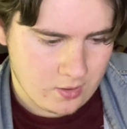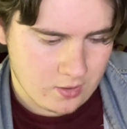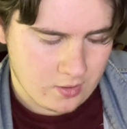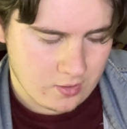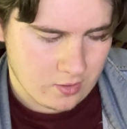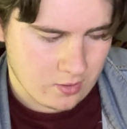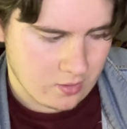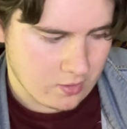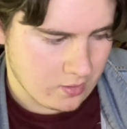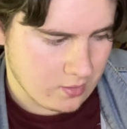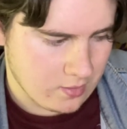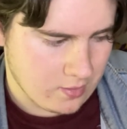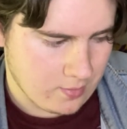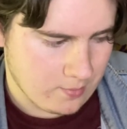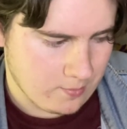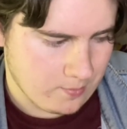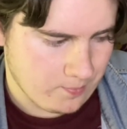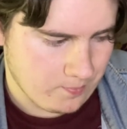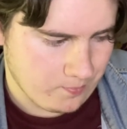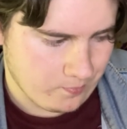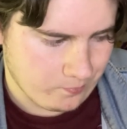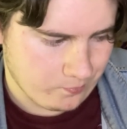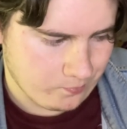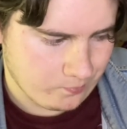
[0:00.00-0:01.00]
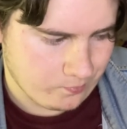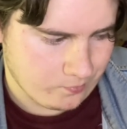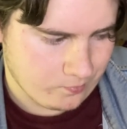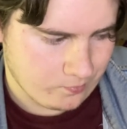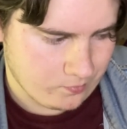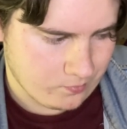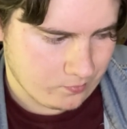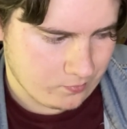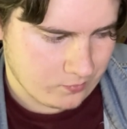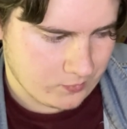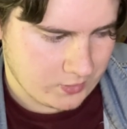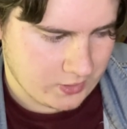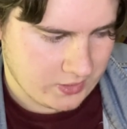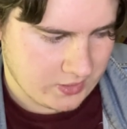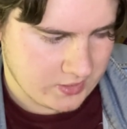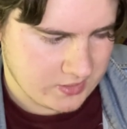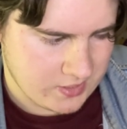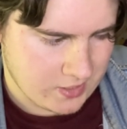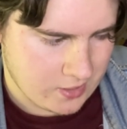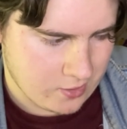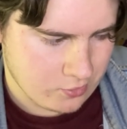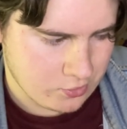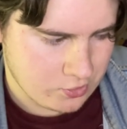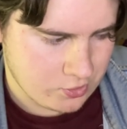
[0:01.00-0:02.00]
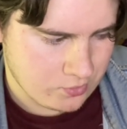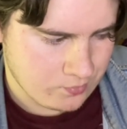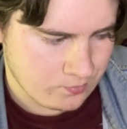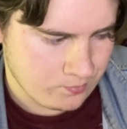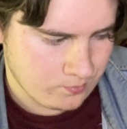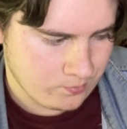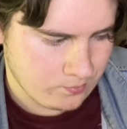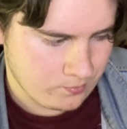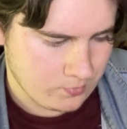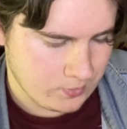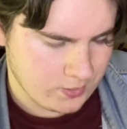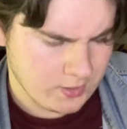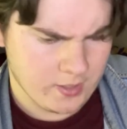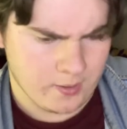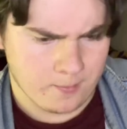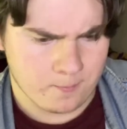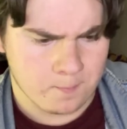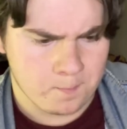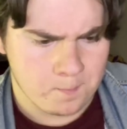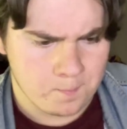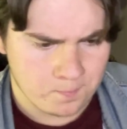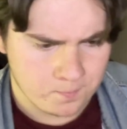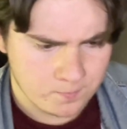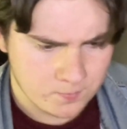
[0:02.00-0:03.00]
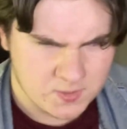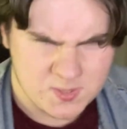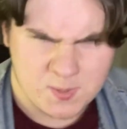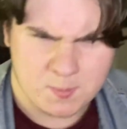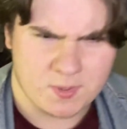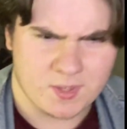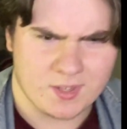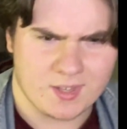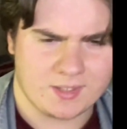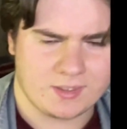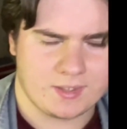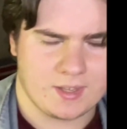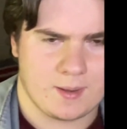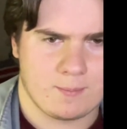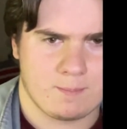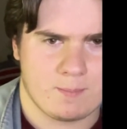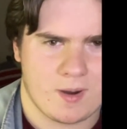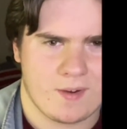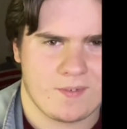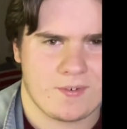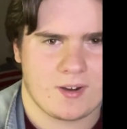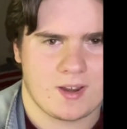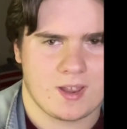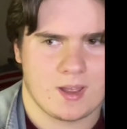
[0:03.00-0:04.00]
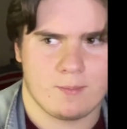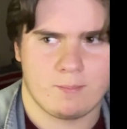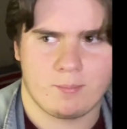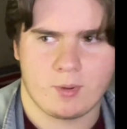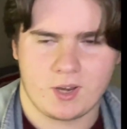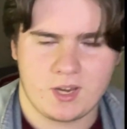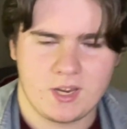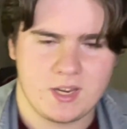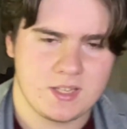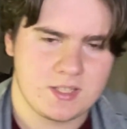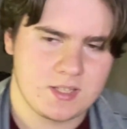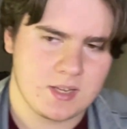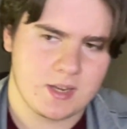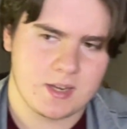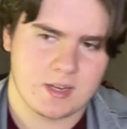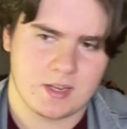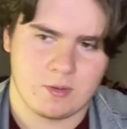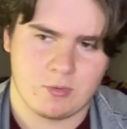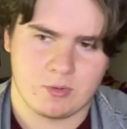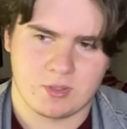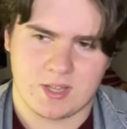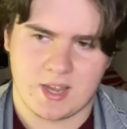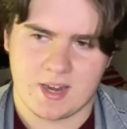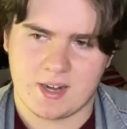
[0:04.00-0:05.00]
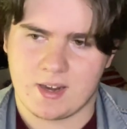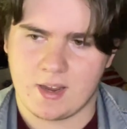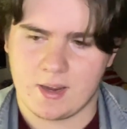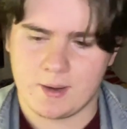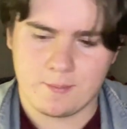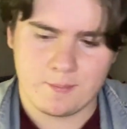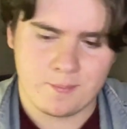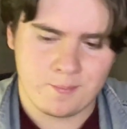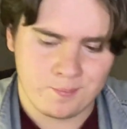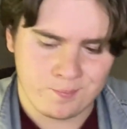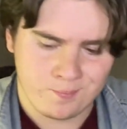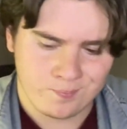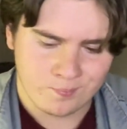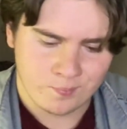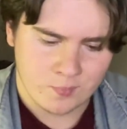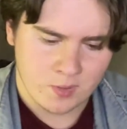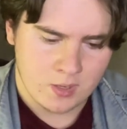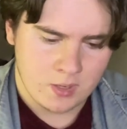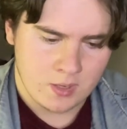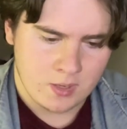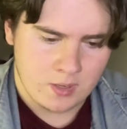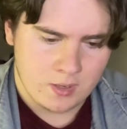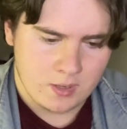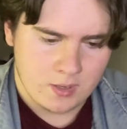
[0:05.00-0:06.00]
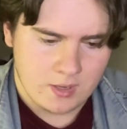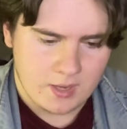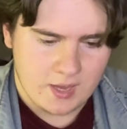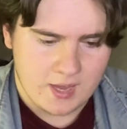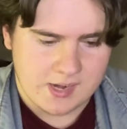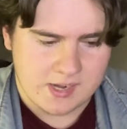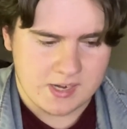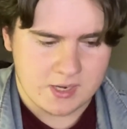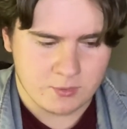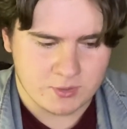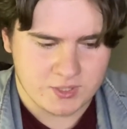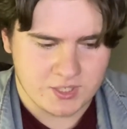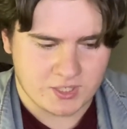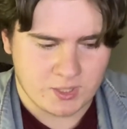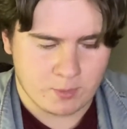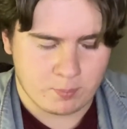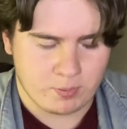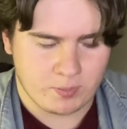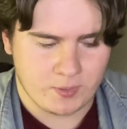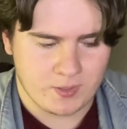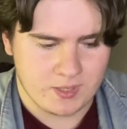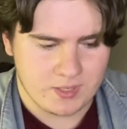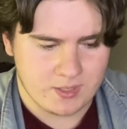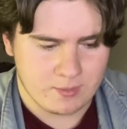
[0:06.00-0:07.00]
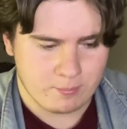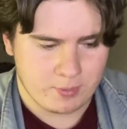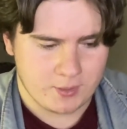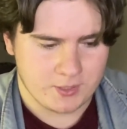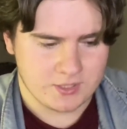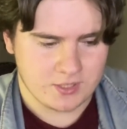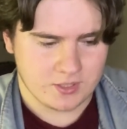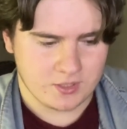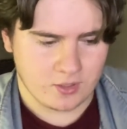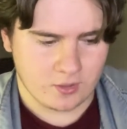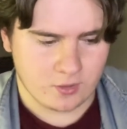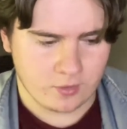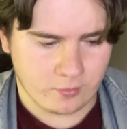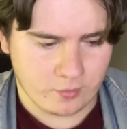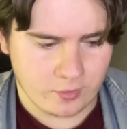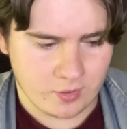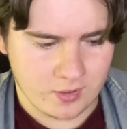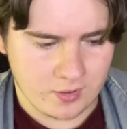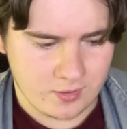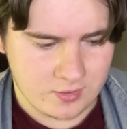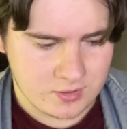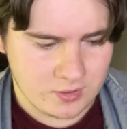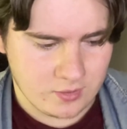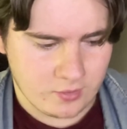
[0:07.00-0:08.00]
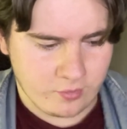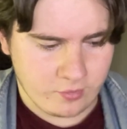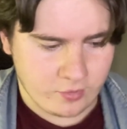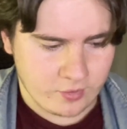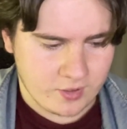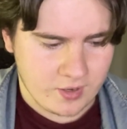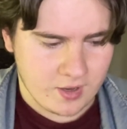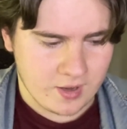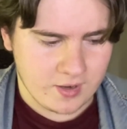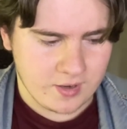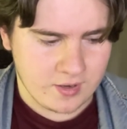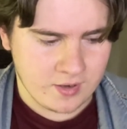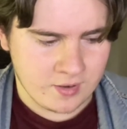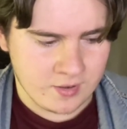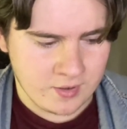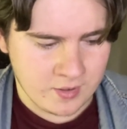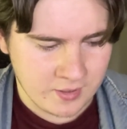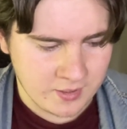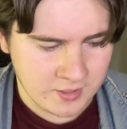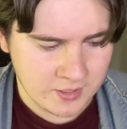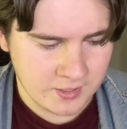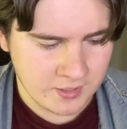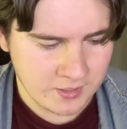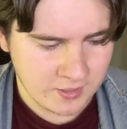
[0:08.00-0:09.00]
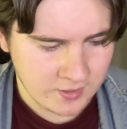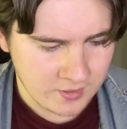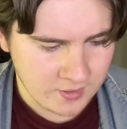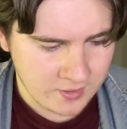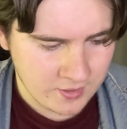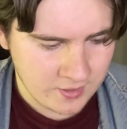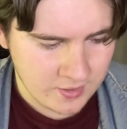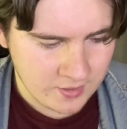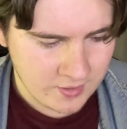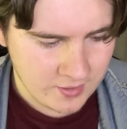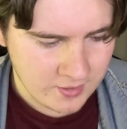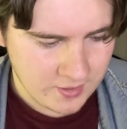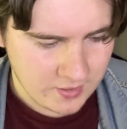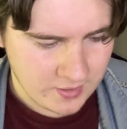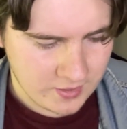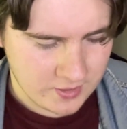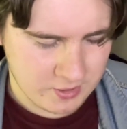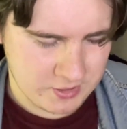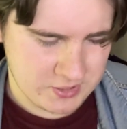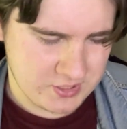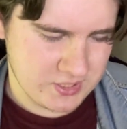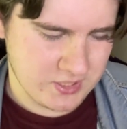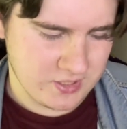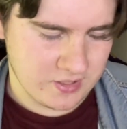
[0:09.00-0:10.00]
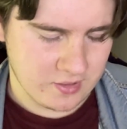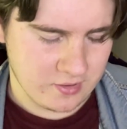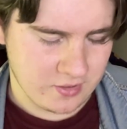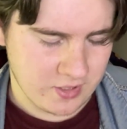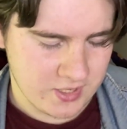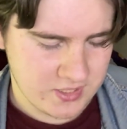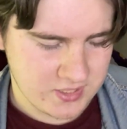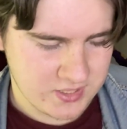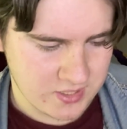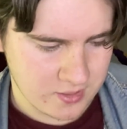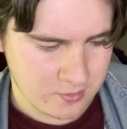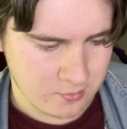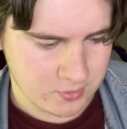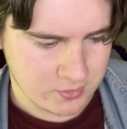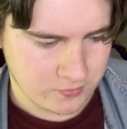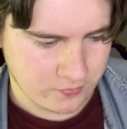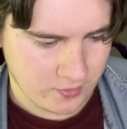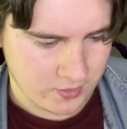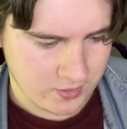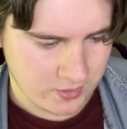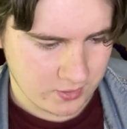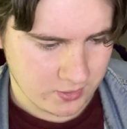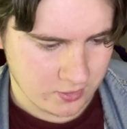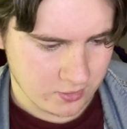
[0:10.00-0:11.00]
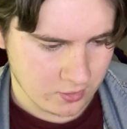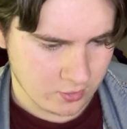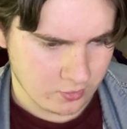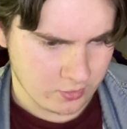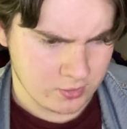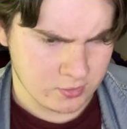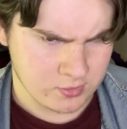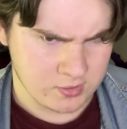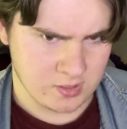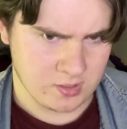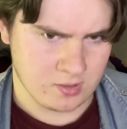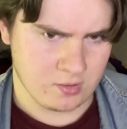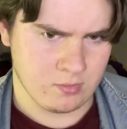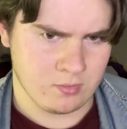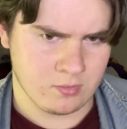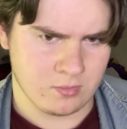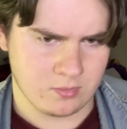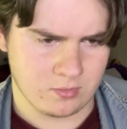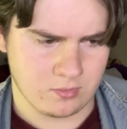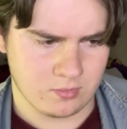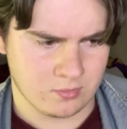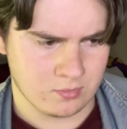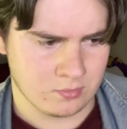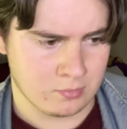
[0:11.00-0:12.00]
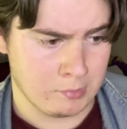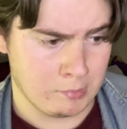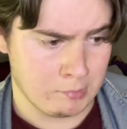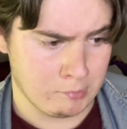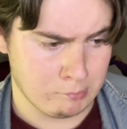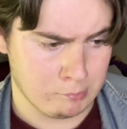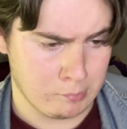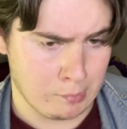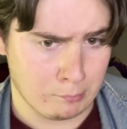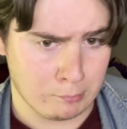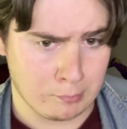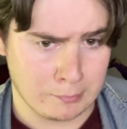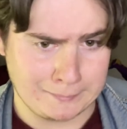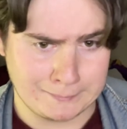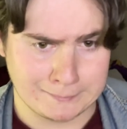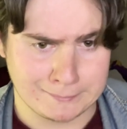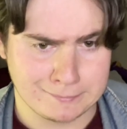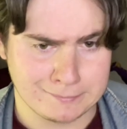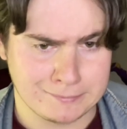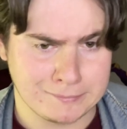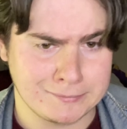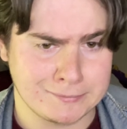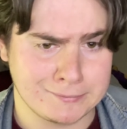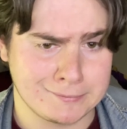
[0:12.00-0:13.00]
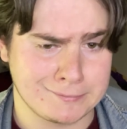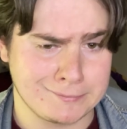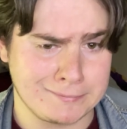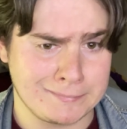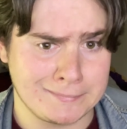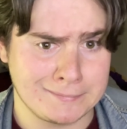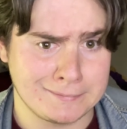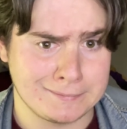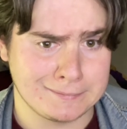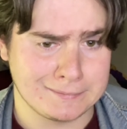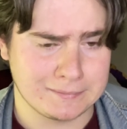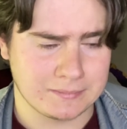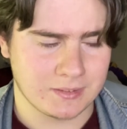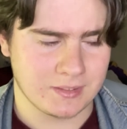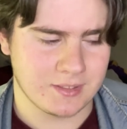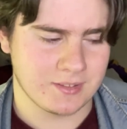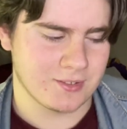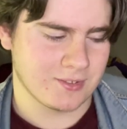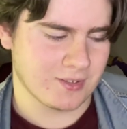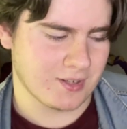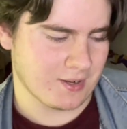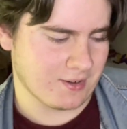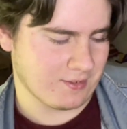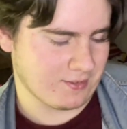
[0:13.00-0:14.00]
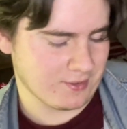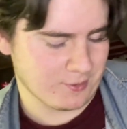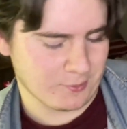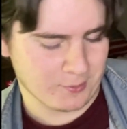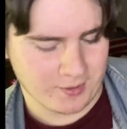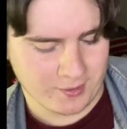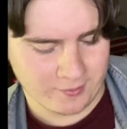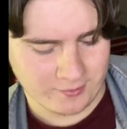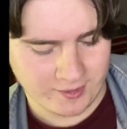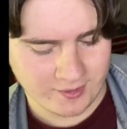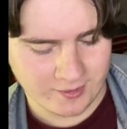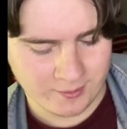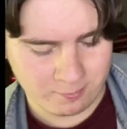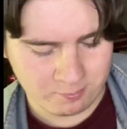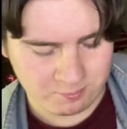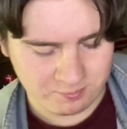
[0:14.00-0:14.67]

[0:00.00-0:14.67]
In his house. Yeah, something like that. I forget, but he's like, it was that guy. And he was like a pizza delivery guy. And it's, yeah, that scene was funny, you know, he's like, ooh, you know, kind of thing, whatever.